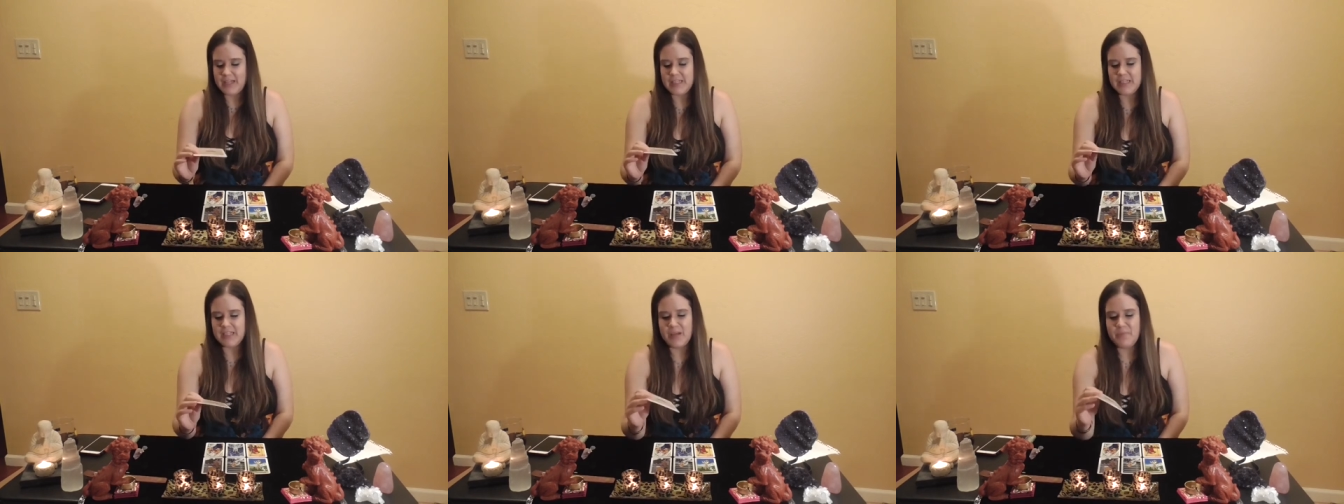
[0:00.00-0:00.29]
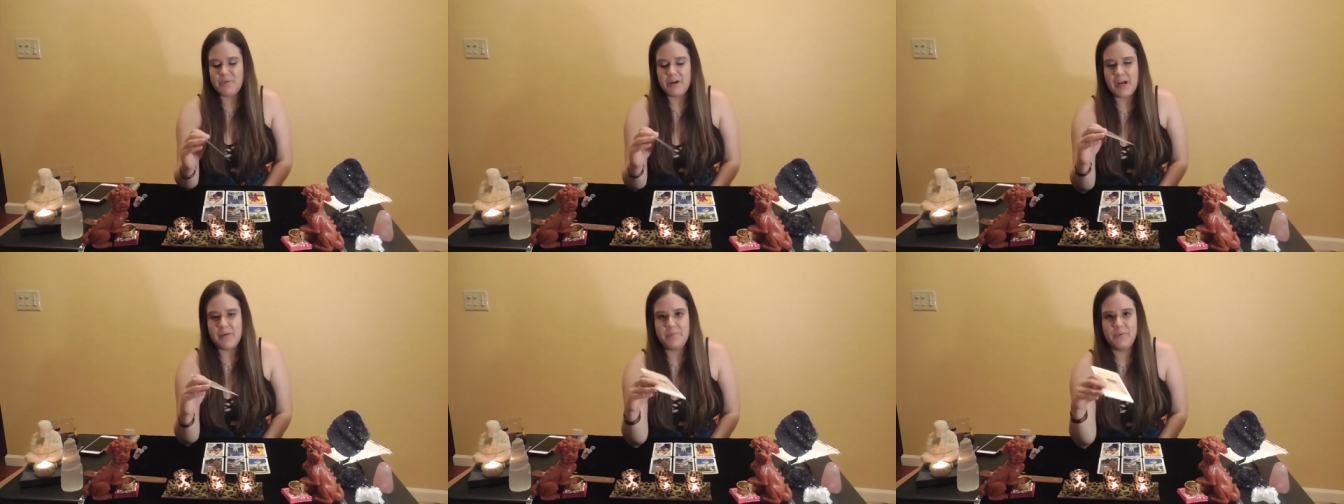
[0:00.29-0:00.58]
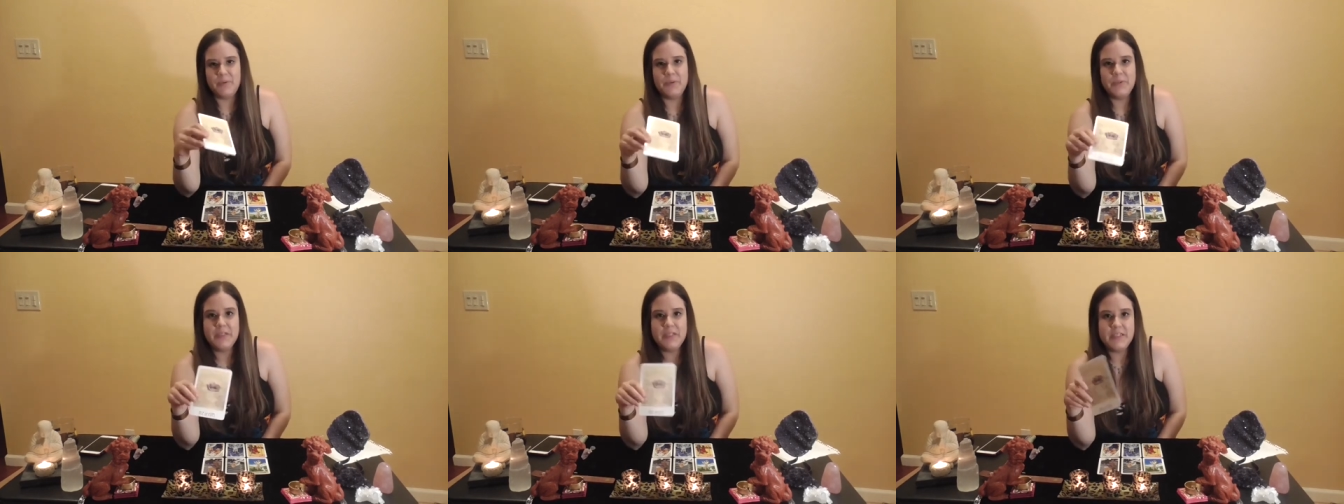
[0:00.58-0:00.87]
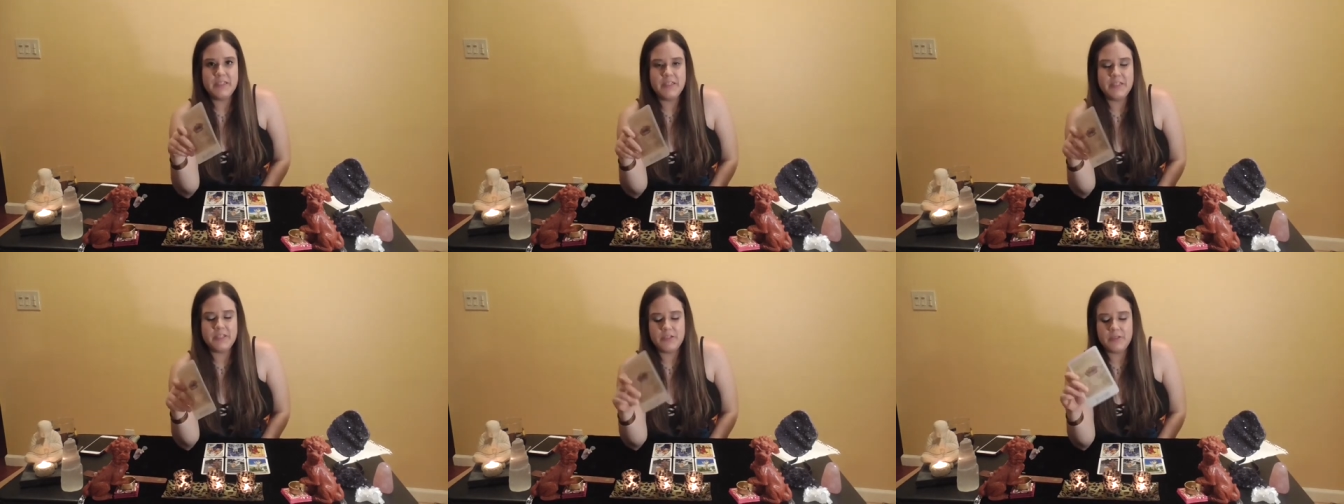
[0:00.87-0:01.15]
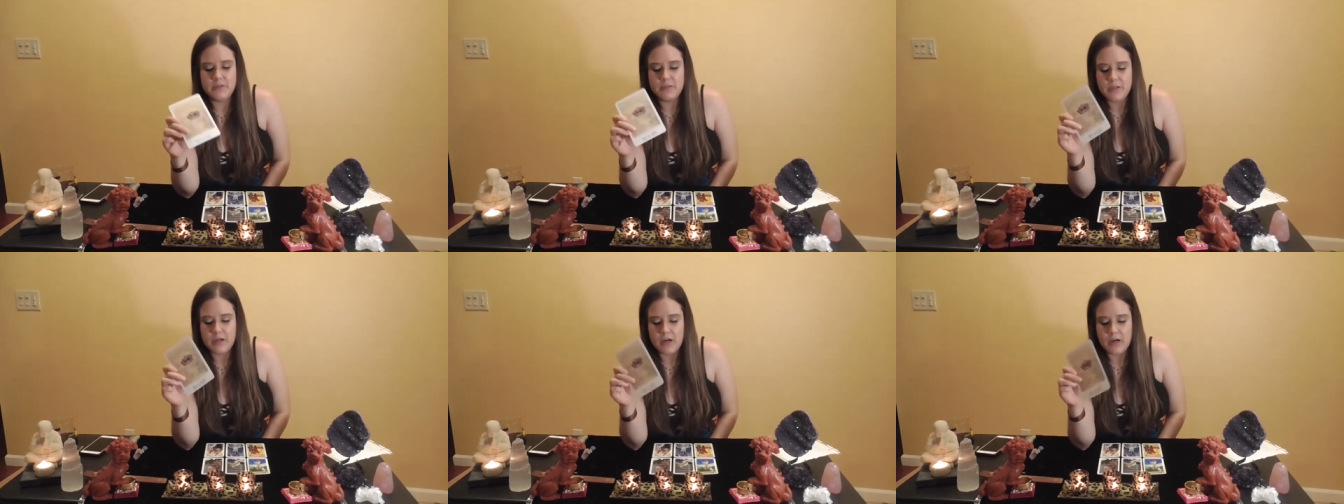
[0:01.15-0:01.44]
Libra, I pulled an
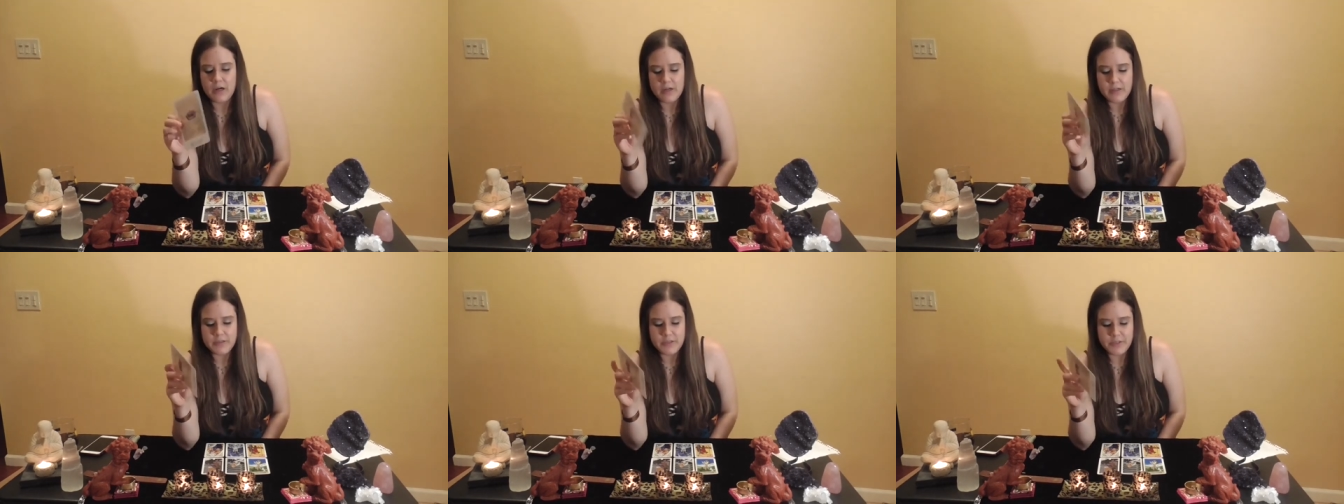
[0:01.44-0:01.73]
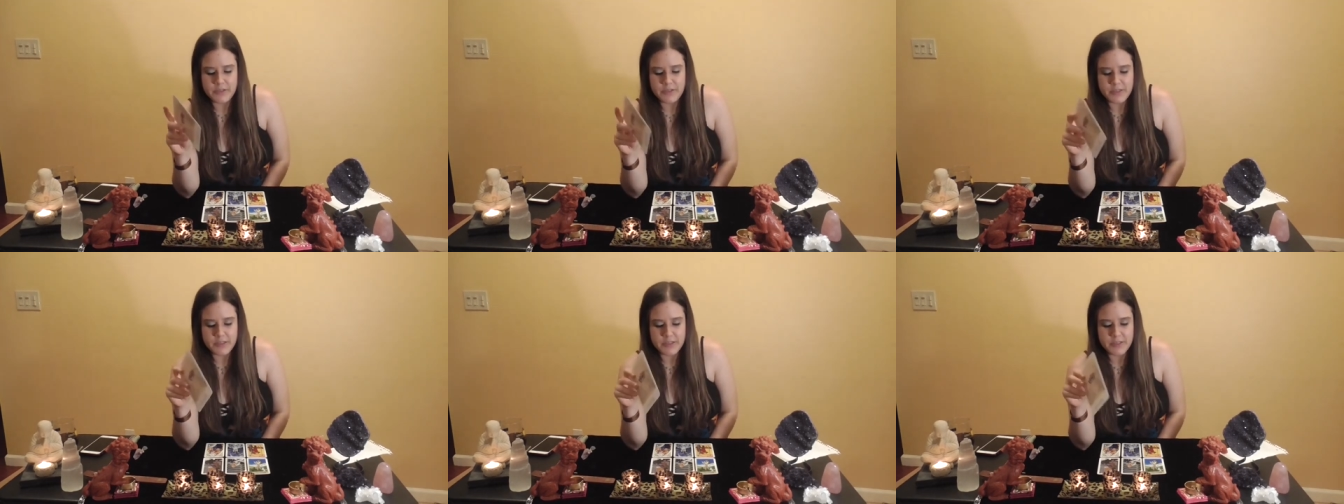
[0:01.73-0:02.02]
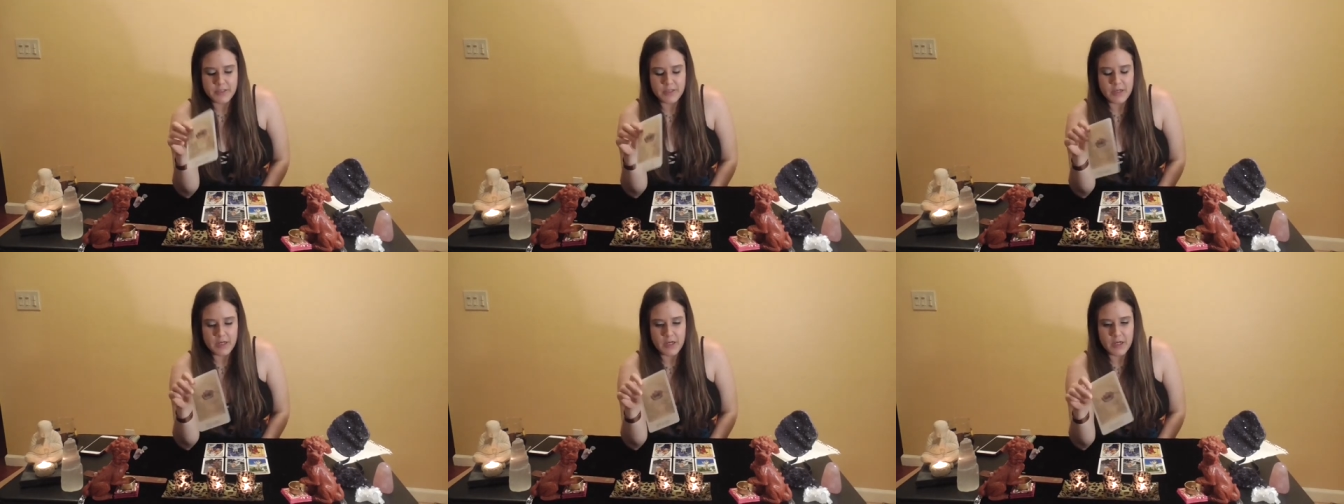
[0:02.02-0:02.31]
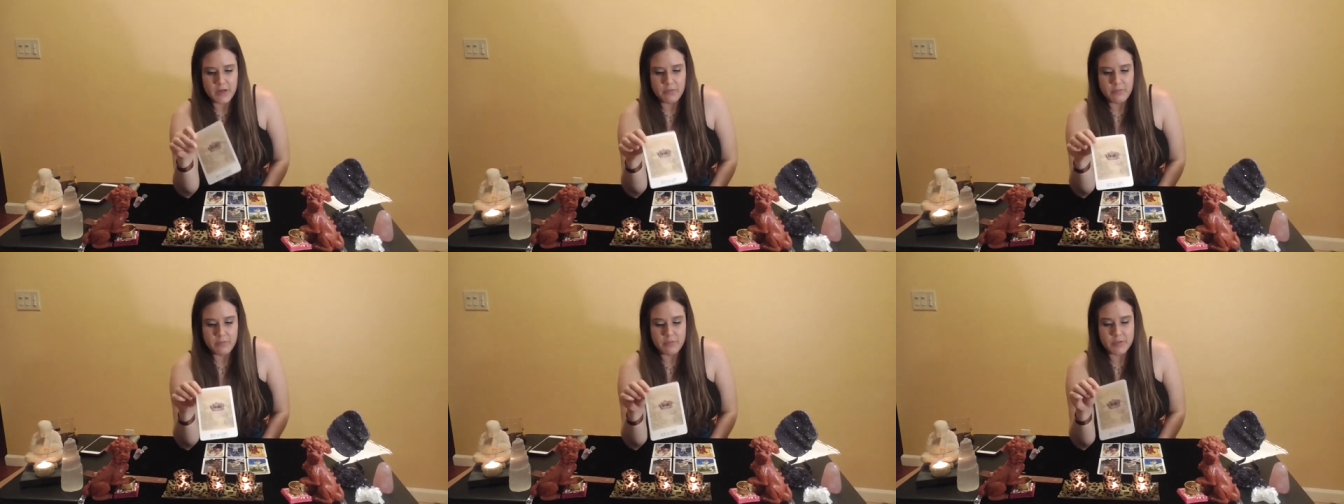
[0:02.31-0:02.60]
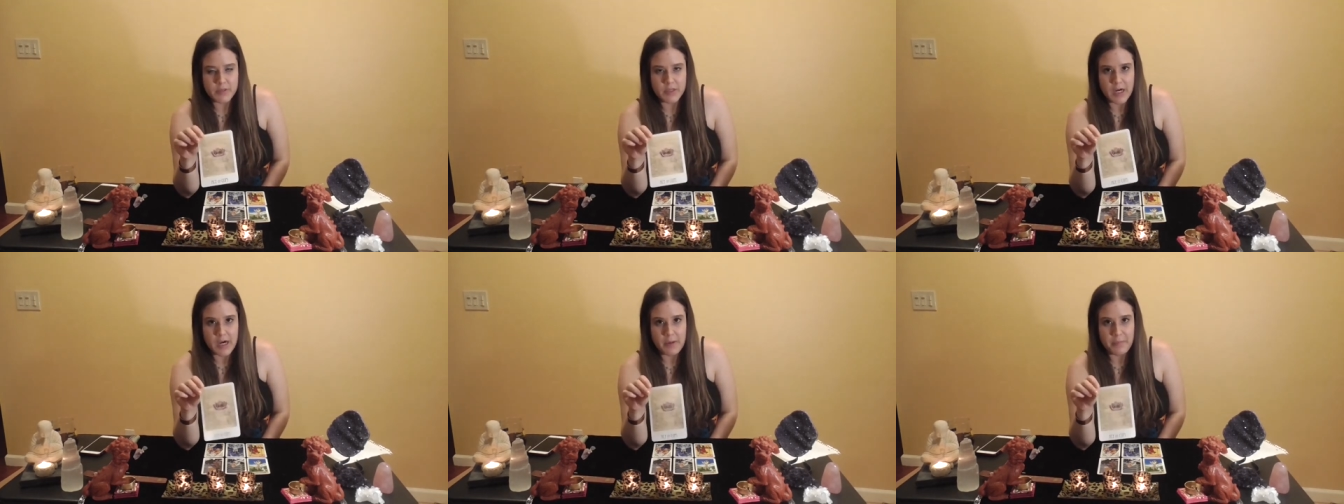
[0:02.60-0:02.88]
additional card to just
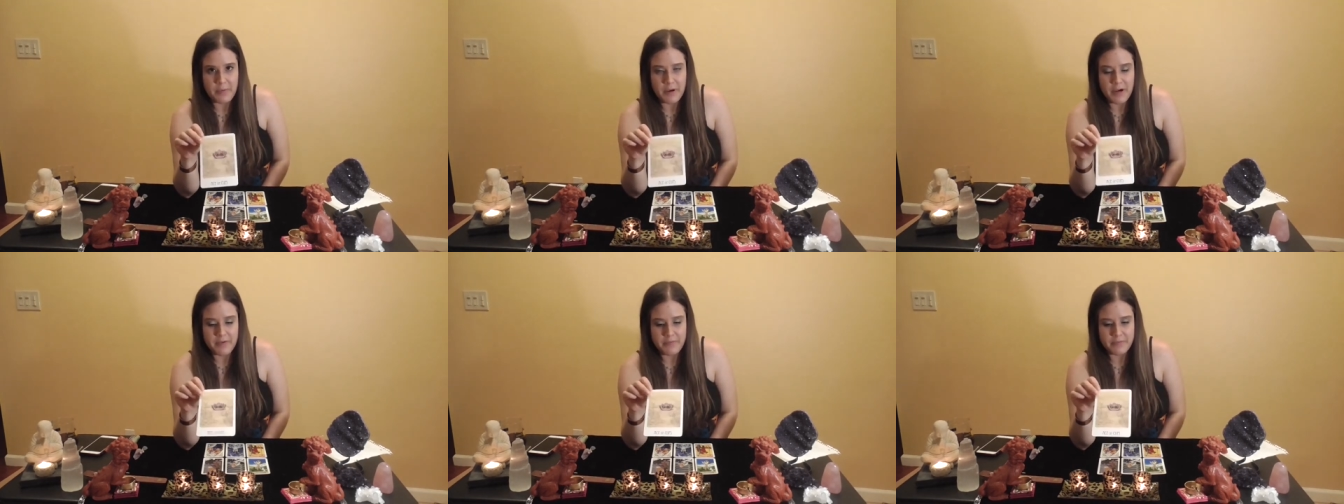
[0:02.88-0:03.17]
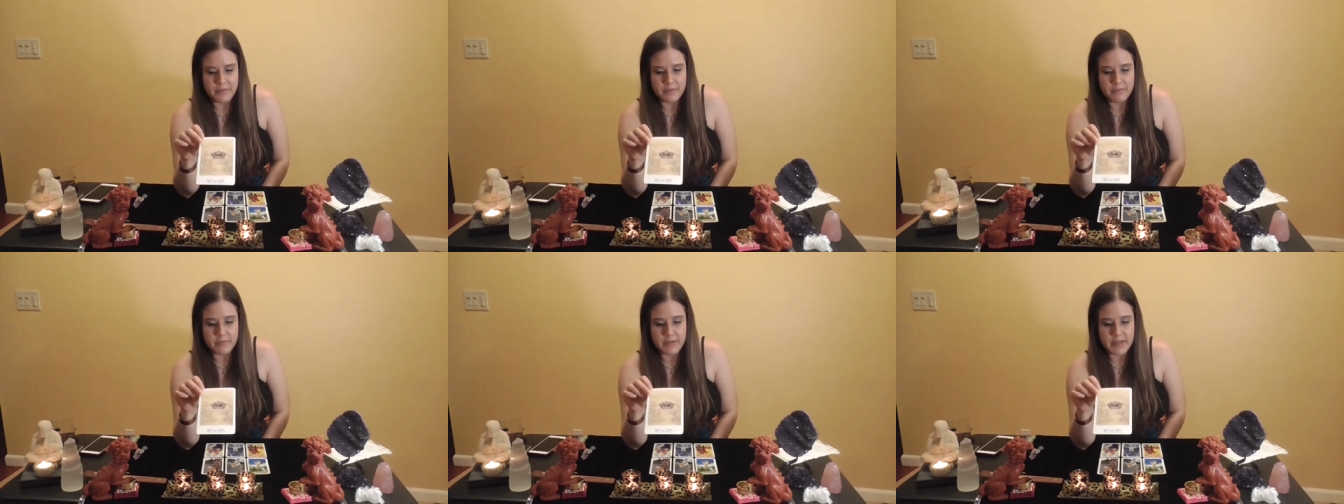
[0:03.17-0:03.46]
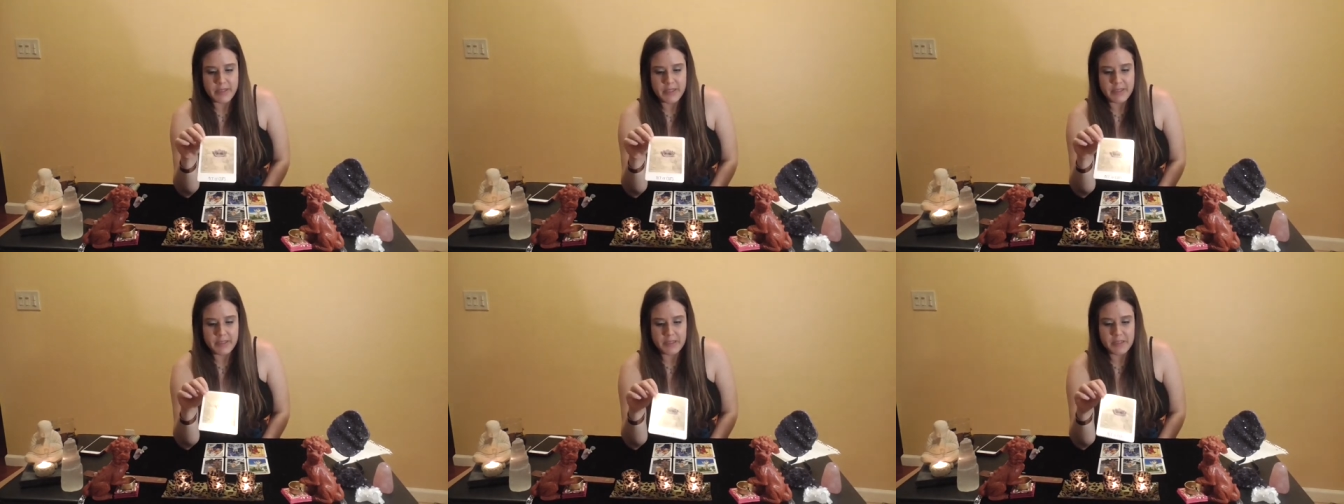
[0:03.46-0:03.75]
top off the reading.